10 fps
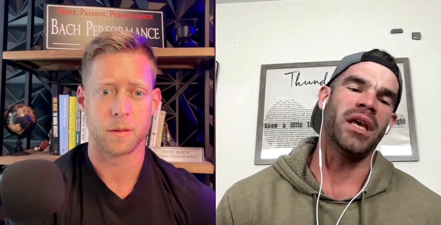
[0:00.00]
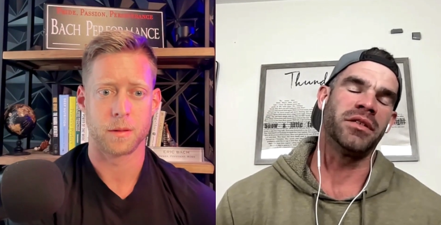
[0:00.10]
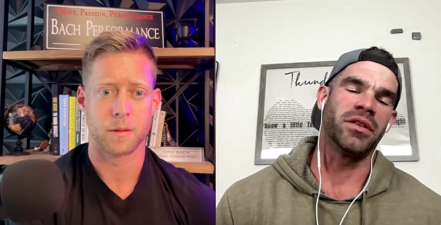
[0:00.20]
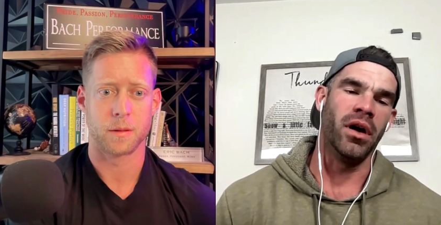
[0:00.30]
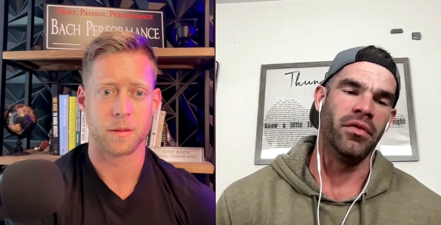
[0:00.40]

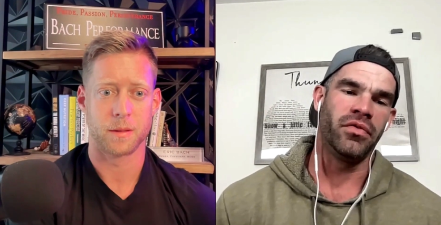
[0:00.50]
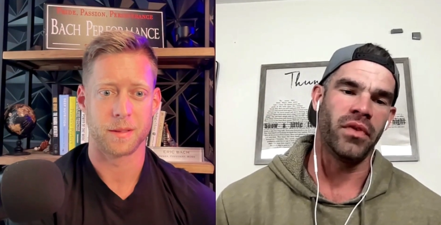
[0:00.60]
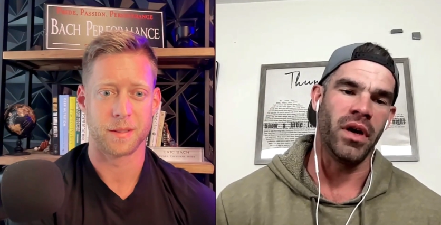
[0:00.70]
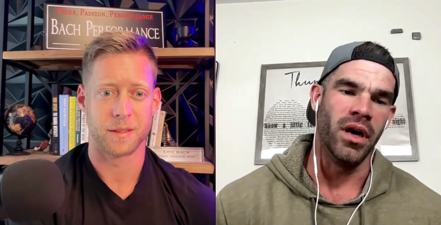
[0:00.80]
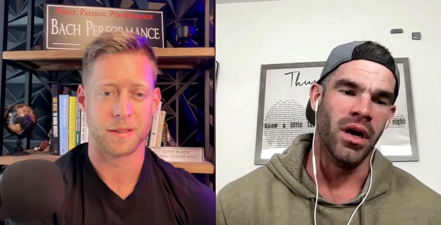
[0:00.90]
Speaker 1: it's
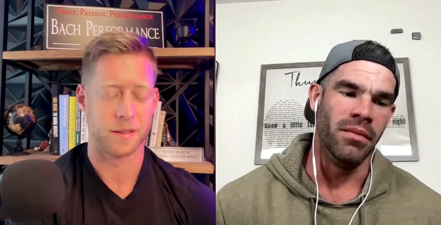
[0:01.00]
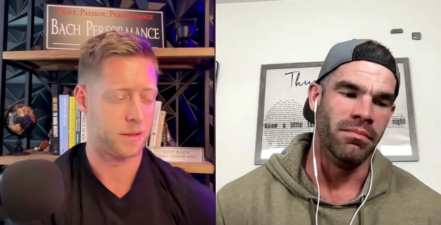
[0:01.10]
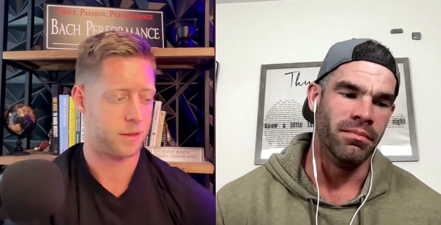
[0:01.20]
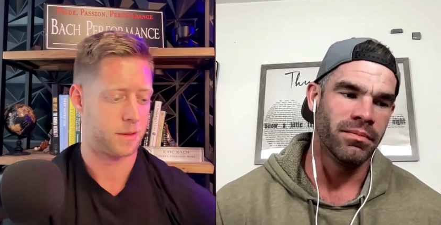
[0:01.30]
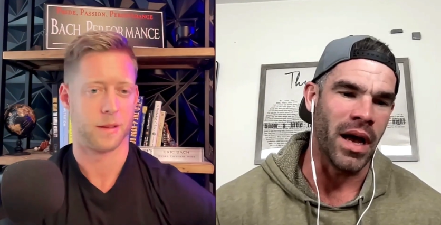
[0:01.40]
tough.
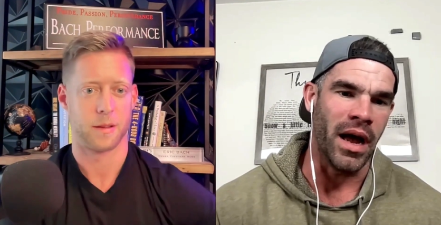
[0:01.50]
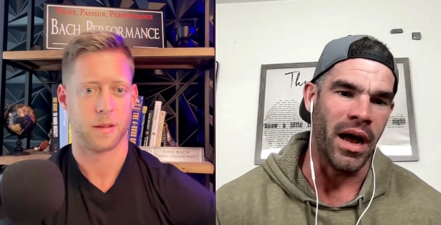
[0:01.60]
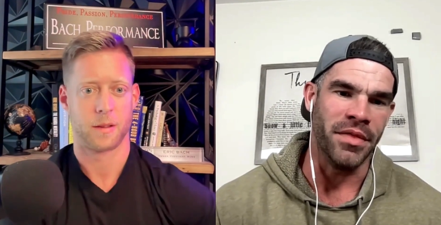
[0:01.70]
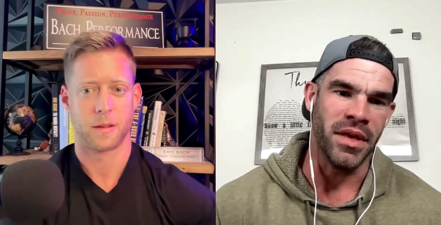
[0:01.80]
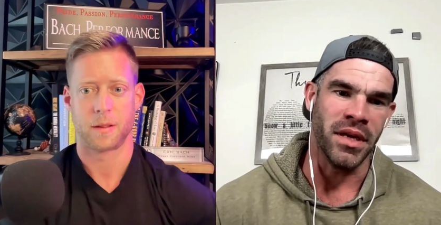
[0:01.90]
Um, I,
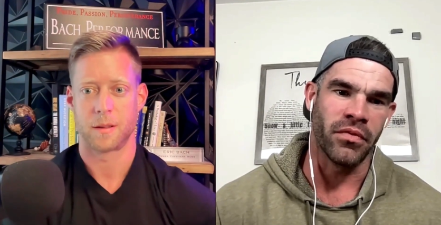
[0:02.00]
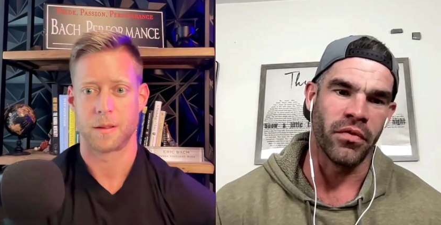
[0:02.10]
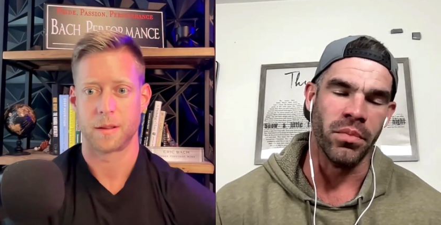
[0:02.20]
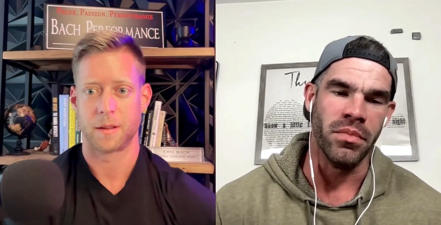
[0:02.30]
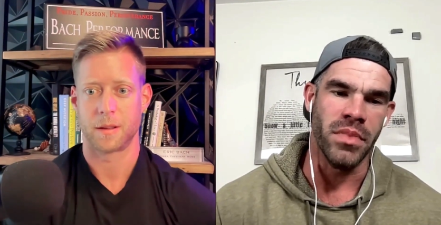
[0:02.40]
I think
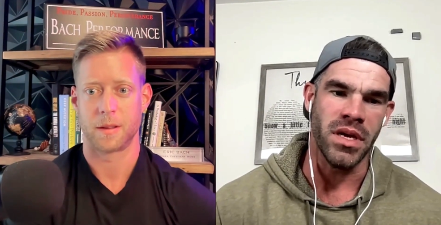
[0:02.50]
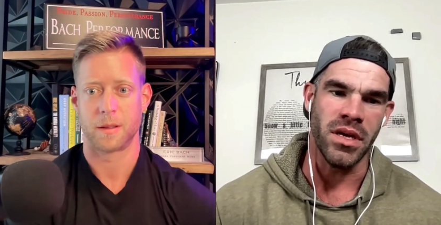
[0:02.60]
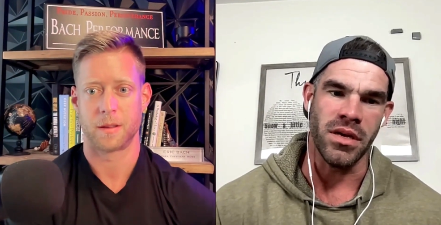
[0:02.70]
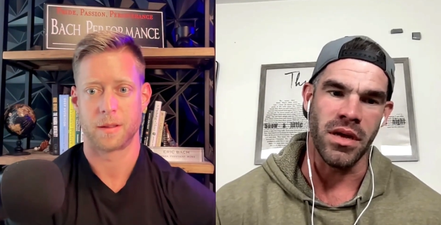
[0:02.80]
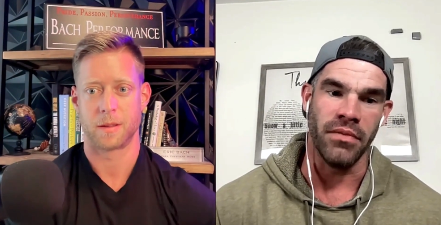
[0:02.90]
for
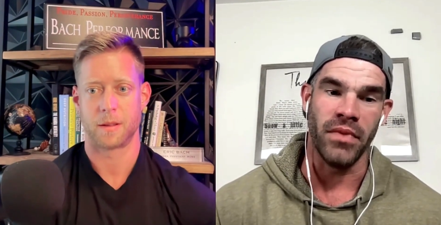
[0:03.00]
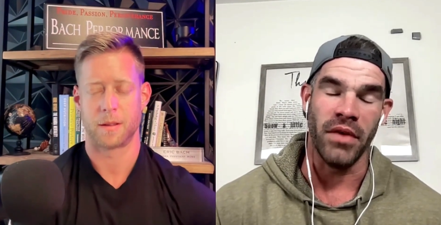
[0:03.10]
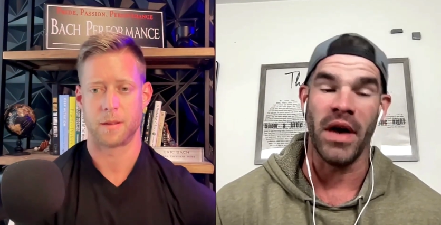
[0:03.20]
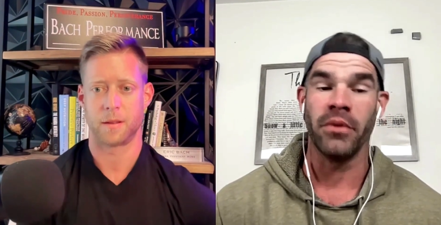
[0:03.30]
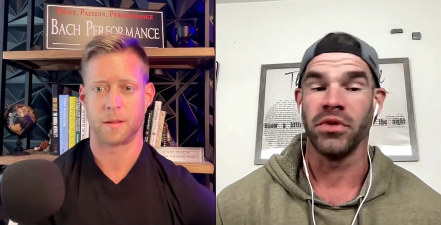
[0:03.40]
me, if,
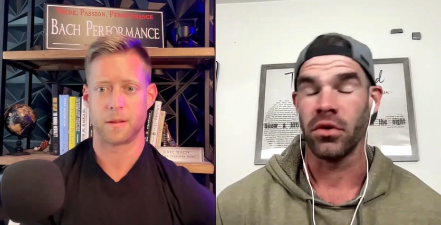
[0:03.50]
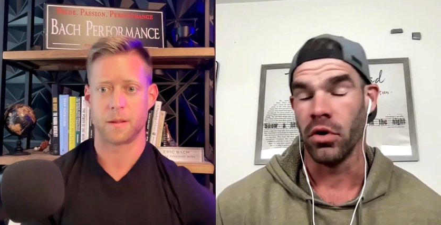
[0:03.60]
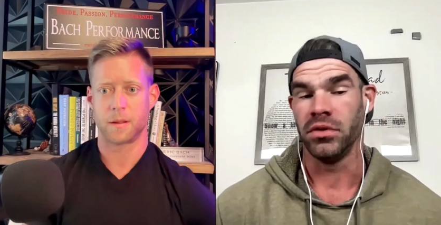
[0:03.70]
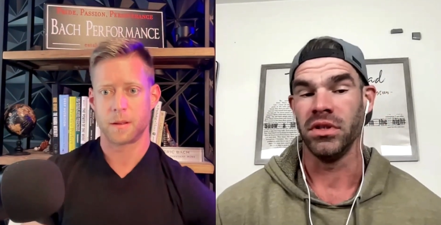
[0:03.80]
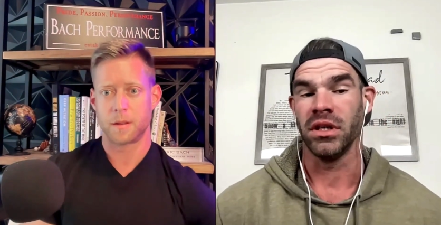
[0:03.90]
if that was a
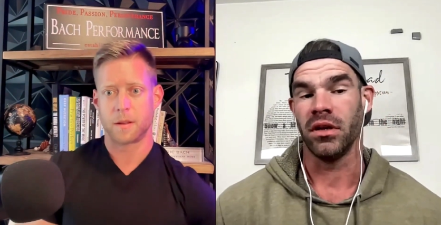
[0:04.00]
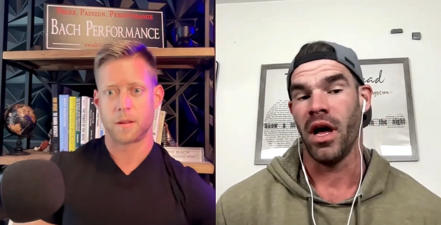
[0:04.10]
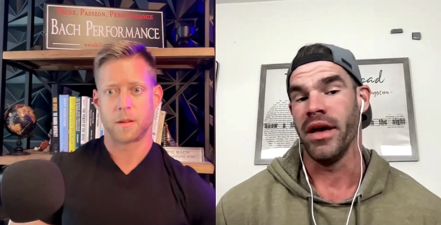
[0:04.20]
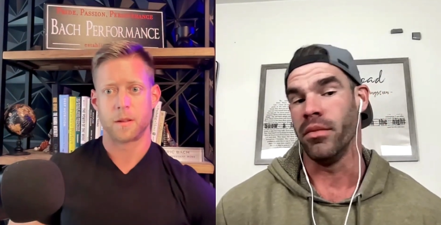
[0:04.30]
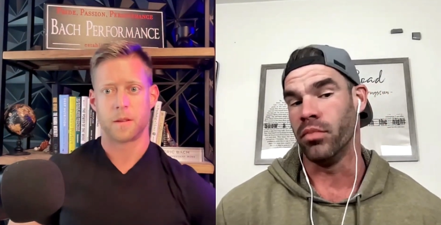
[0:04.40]
coaching
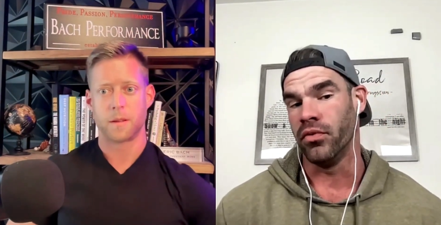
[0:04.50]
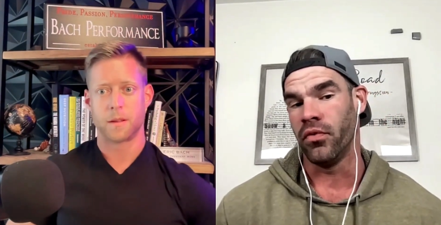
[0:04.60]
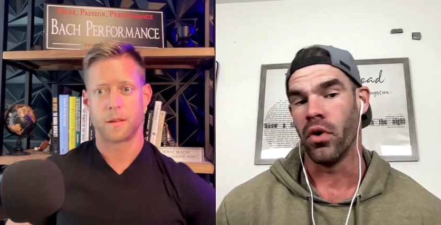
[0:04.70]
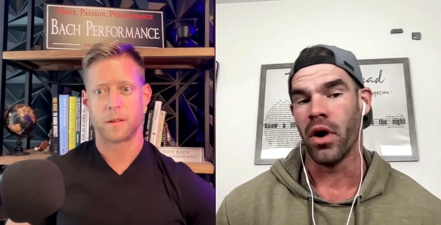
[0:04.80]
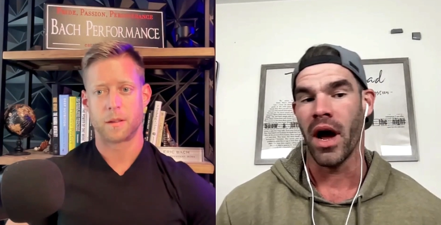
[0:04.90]
client
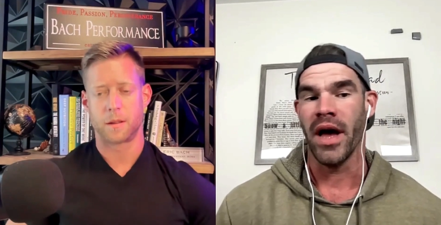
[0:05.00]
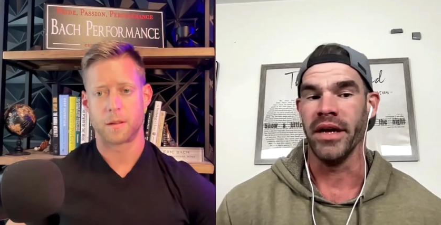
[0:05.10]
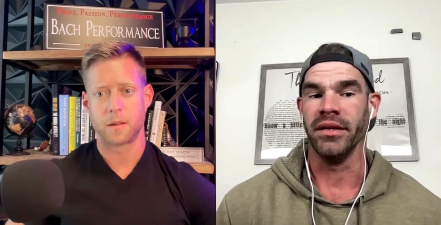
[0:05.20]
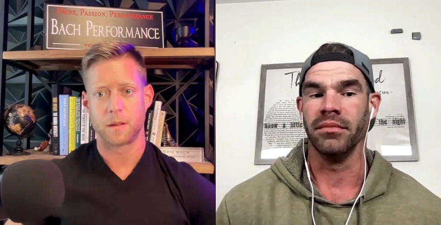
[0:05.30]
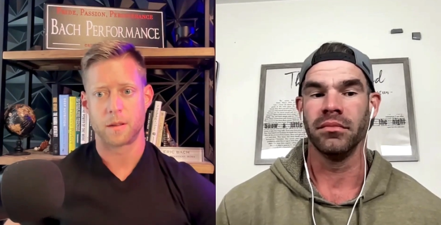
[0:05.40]
before
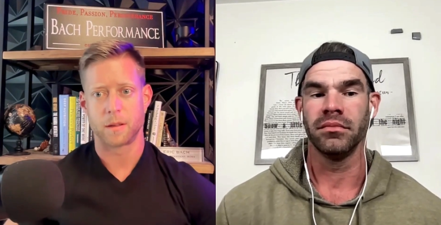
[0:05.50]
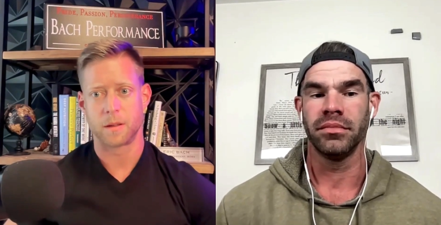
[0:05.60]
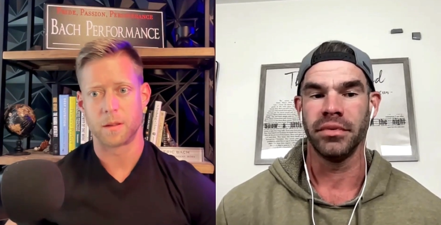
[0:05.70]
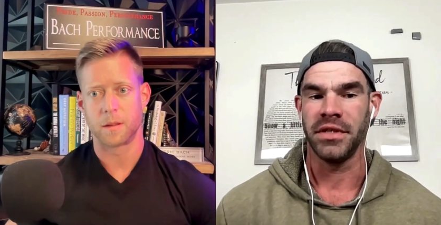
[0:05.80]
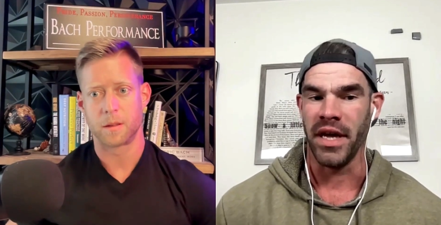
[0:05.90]
I
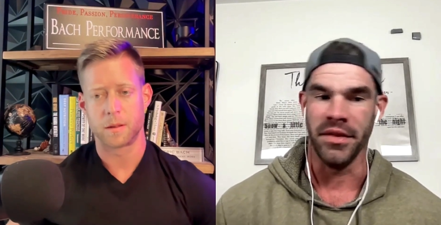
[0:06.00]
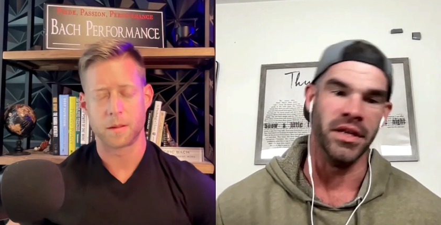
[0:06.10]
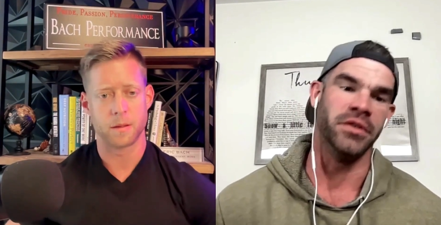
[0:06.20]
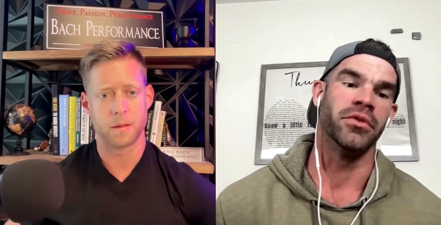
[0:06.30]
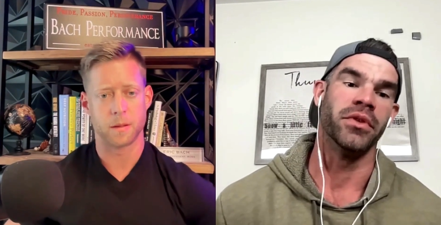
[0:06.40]
said
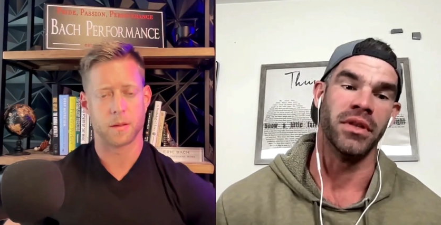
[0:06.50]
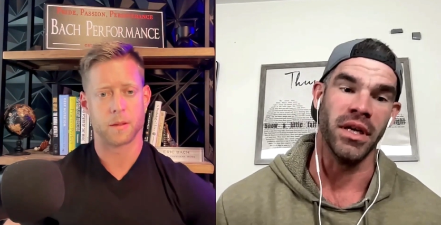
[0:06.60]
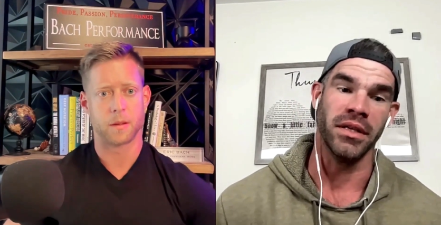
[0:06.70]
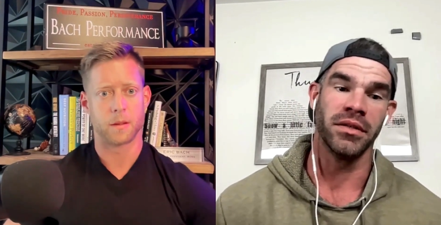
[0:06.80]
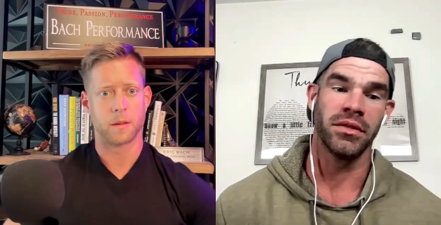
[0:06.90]
these are the
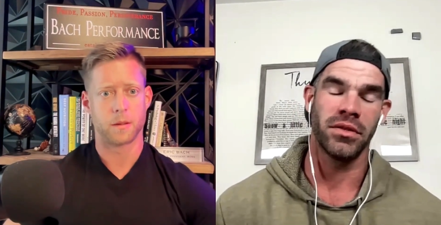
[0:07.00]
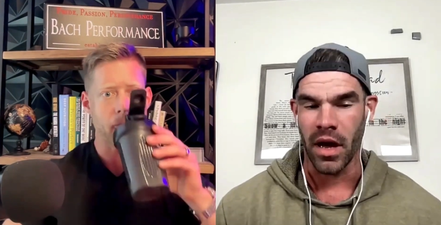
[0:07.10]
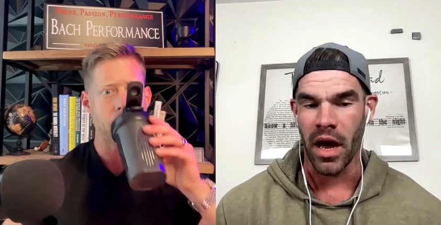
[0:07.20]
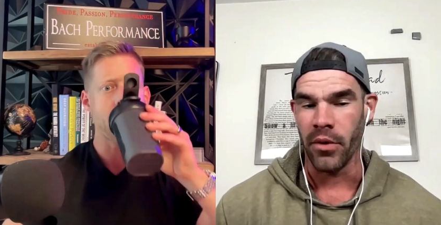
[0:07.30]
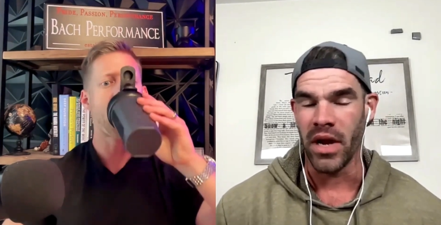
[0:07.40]
things
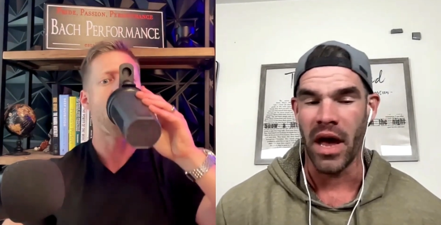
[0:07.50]
i would